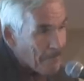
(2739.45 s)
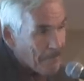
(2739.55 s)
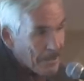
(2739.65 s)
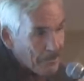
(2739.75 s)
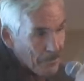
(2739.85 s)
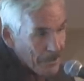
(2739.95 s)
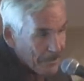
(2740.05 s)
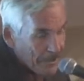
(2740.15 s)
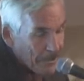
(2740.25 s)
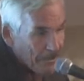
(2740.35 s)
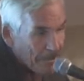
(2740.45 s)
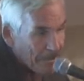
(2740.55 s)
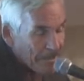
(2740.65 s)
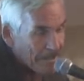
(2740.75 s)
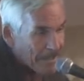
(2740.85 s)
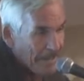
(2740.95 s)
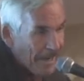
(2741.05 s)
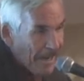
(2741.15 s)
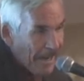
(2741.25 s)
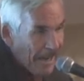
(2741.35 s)
being the winter solstice
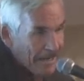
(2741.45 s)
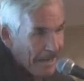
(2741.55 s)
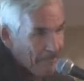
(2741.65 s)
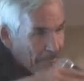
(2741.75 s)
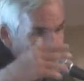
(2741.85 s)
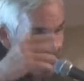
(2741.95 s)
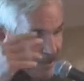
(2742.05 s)
and, and being